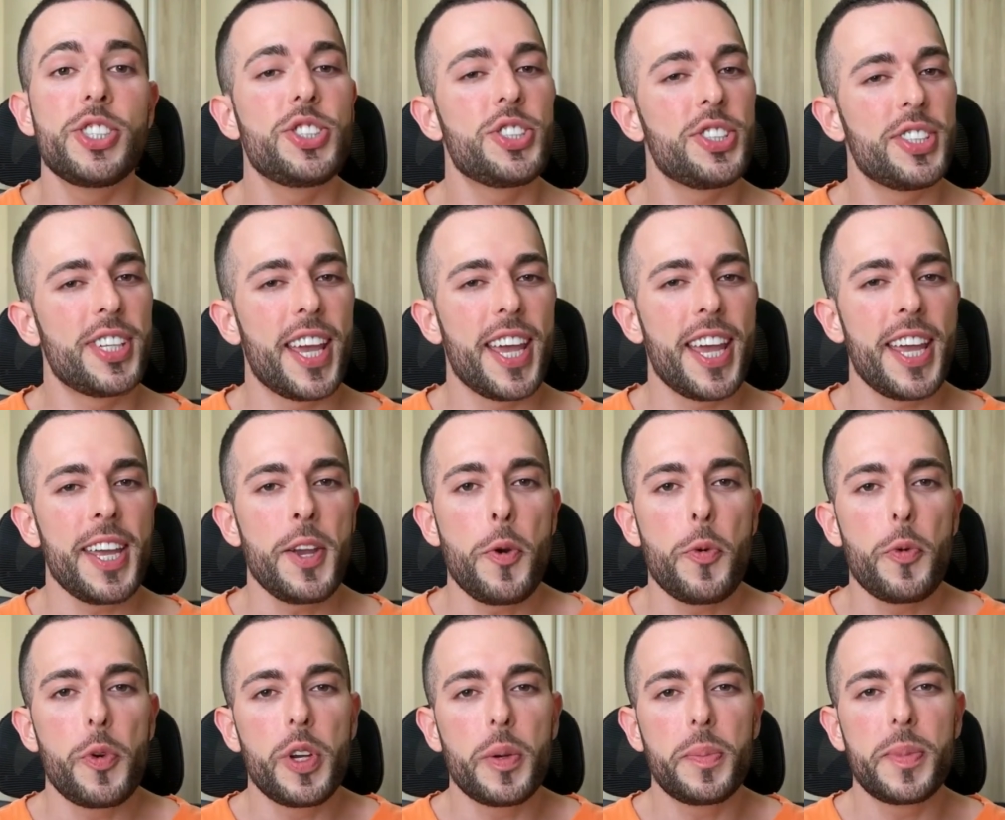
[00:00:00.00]
Today,
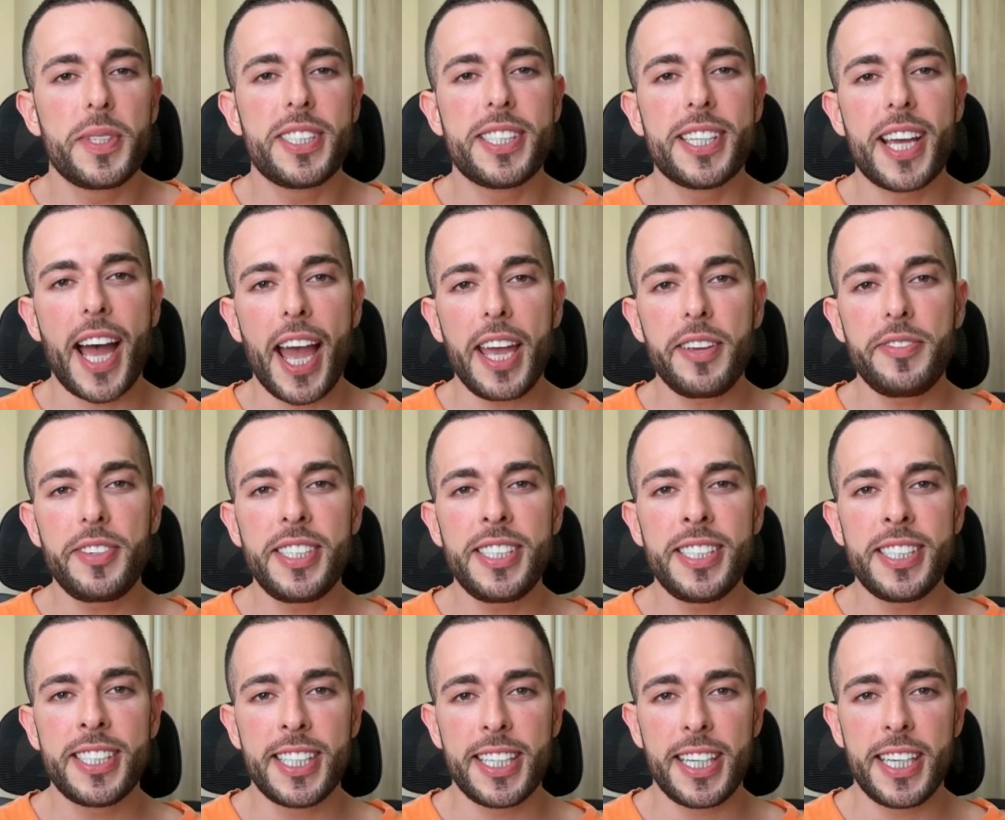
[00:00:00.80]
we'll be
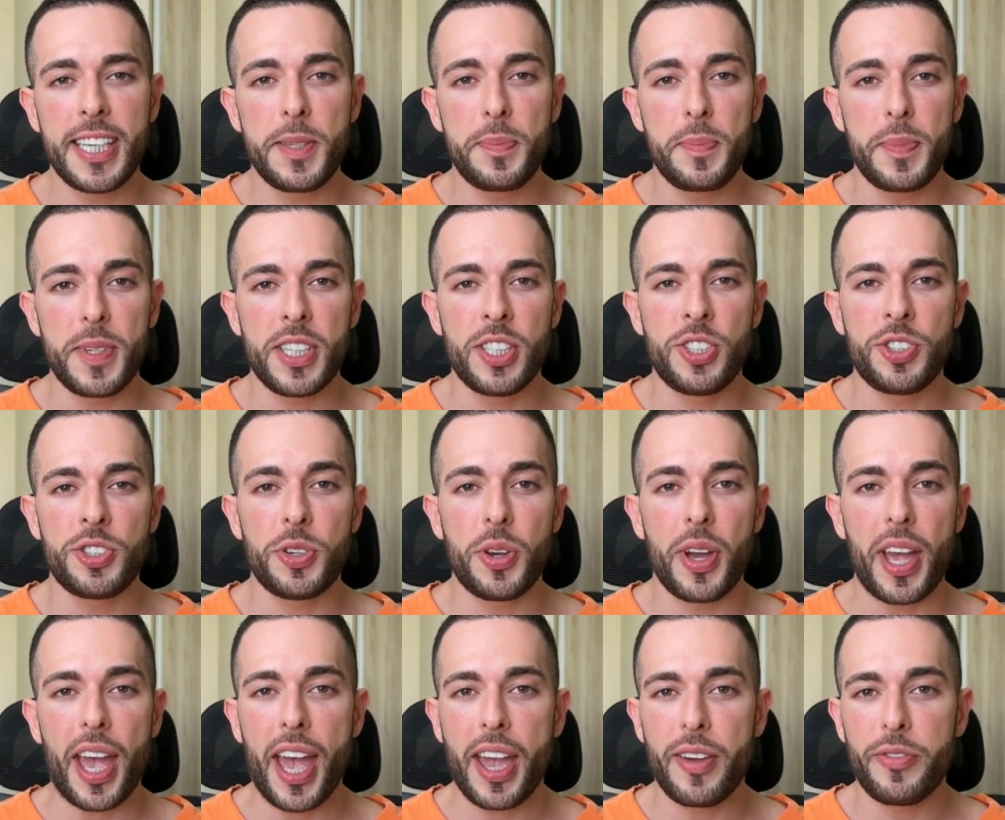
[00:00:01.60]
diving deep
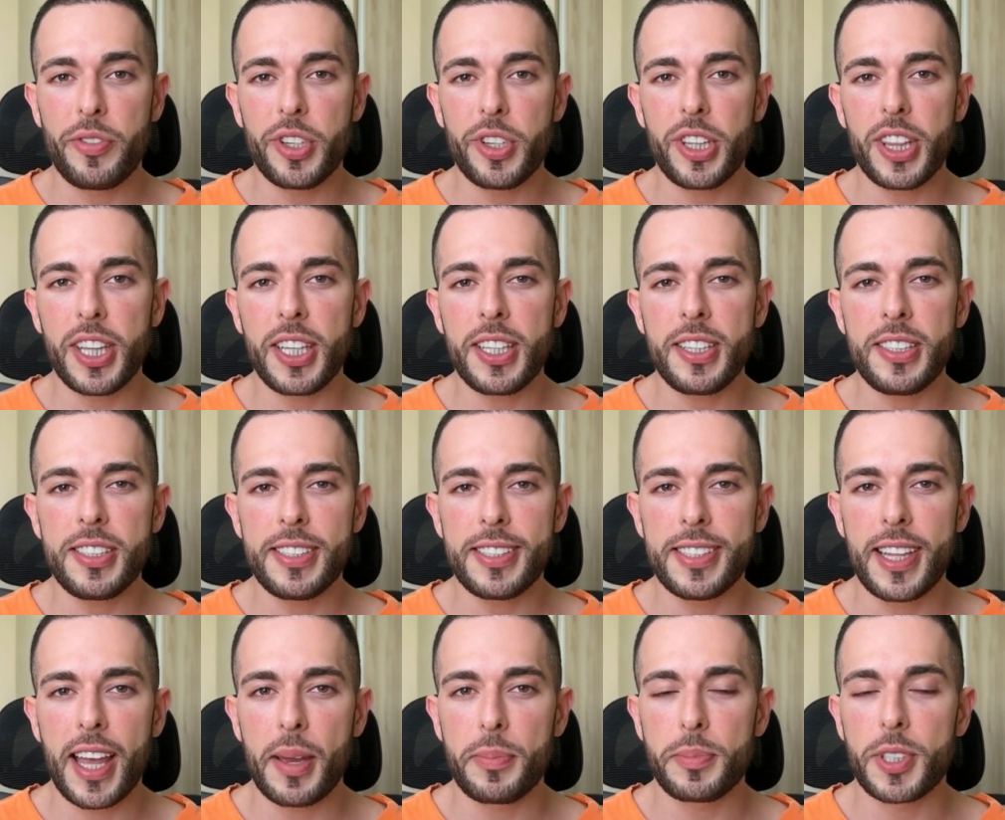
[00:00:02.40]
into everything this
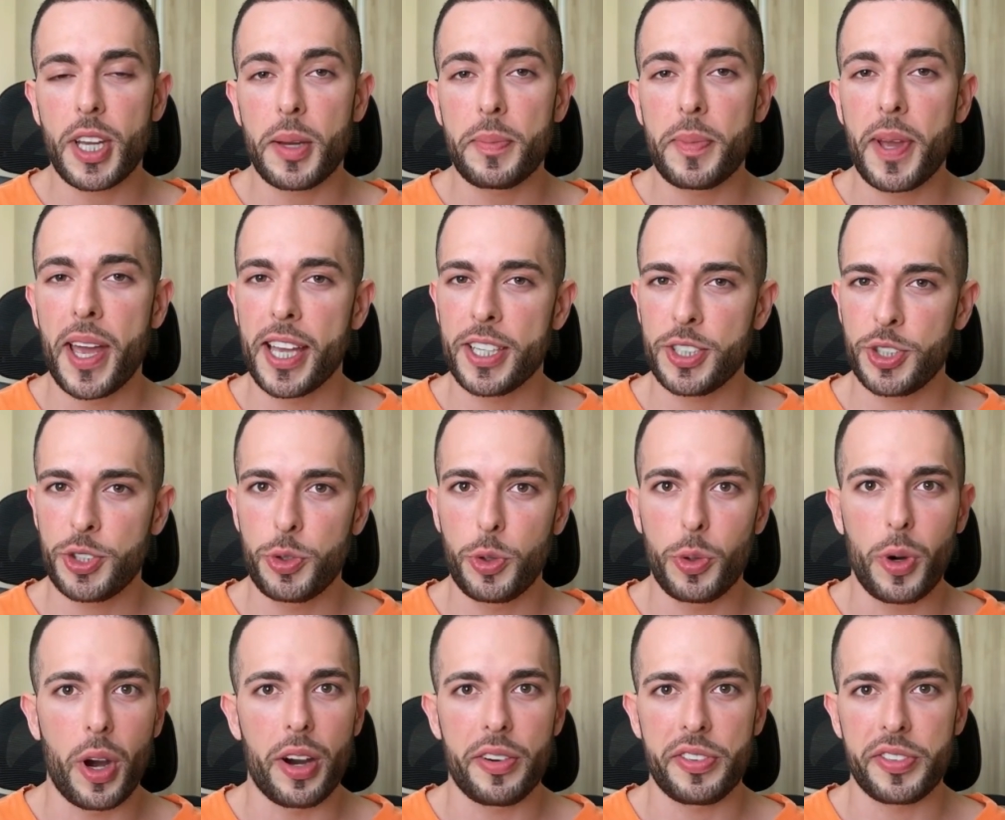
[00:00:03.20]
laptop has
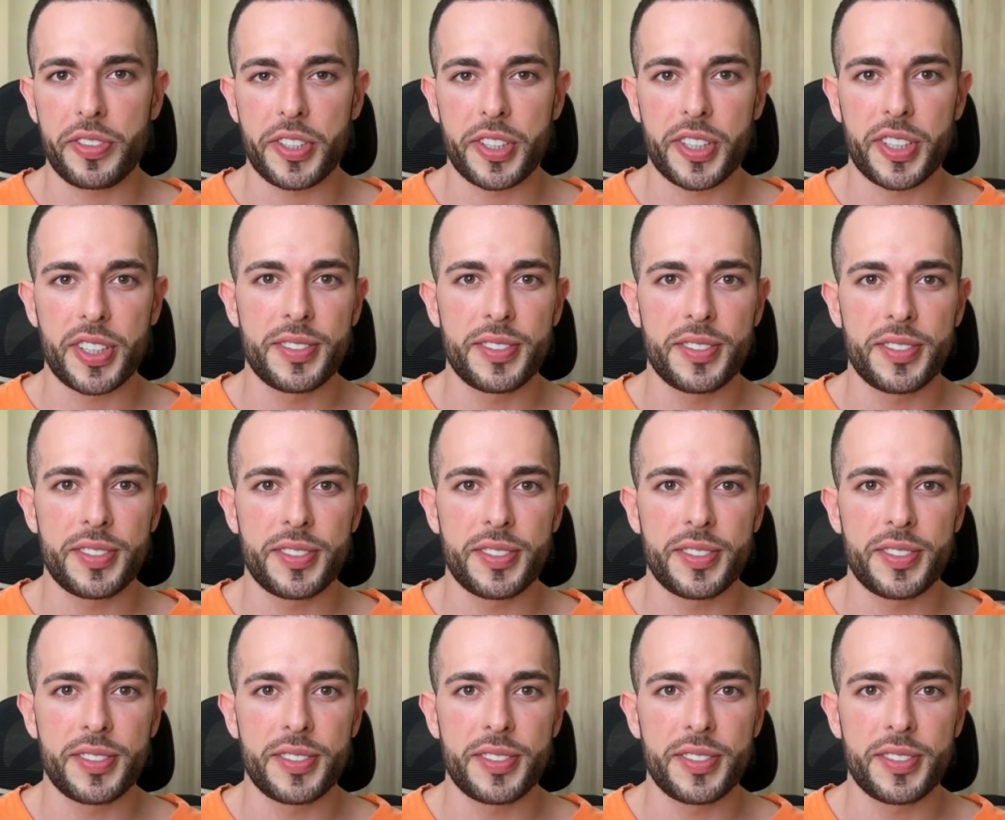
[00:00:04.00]
to offer,